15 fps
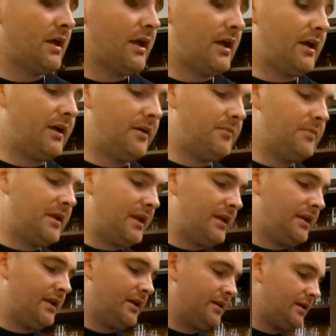
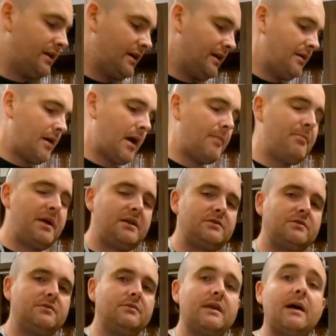And I
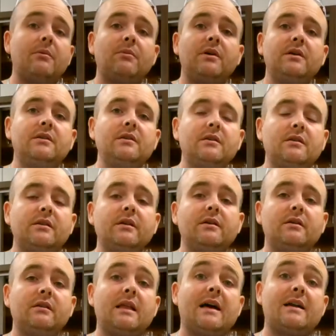bet you that would clear
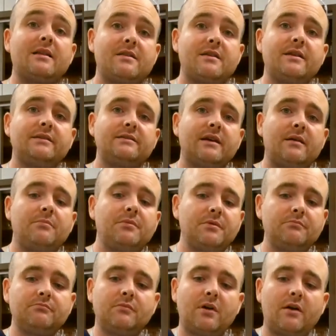a lot of things up.
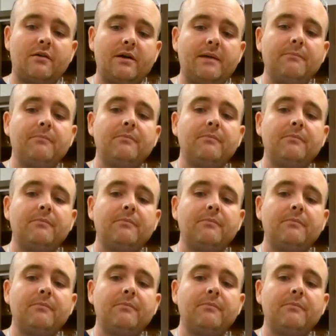All right?